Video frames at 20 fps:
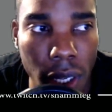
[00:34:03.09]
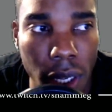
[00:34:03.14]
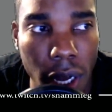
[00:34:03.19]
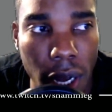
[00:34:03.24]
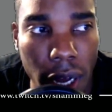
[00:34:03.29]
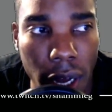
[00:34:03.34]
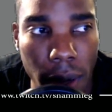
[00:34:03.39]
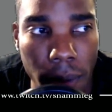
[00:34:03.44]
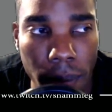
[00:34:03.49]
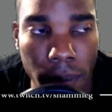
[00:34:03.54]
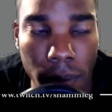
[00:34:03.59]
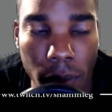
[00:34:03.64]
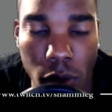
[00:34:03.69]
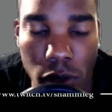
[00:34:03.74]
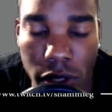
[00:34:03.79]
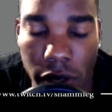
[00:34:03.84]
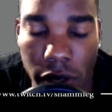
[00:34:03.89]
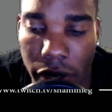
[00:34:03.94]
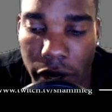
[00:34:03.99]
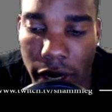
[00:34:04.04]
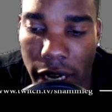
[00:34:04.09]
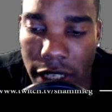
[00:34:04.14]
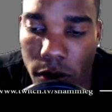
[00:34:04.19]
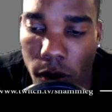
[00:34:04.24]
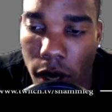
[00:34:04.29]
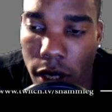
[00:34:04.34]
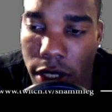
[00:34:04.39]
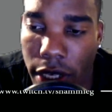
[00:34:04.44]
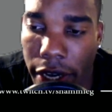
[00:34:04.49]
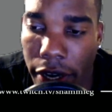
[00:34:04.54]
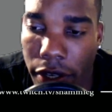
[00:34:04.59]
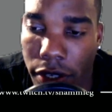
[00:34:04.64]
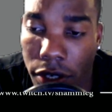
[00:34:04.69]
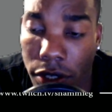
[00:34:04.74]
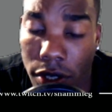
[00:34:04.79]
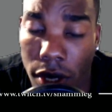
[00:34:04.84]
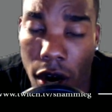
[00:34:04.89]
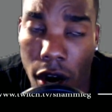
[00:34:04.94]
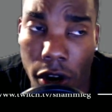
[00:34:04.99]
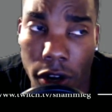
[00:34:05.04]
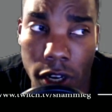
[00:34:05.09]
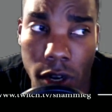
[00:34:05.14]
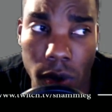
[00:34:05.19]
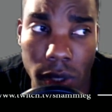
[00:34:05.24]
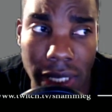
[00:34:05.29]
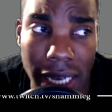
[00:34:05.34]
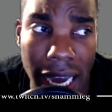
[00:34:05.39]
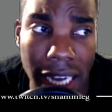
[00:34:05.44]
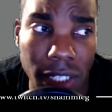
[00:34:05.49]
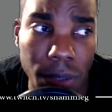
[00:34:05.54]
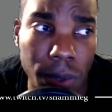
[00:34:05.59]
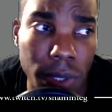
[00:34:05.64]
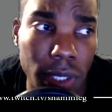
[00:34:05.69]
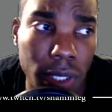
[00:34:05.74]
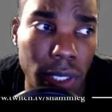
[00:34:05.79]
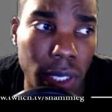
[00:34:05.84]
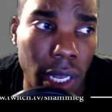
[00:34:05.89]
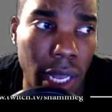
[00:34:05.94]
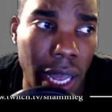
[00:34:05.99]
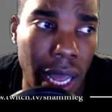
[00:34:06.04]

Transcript: Most of your Watch characters are no attachments.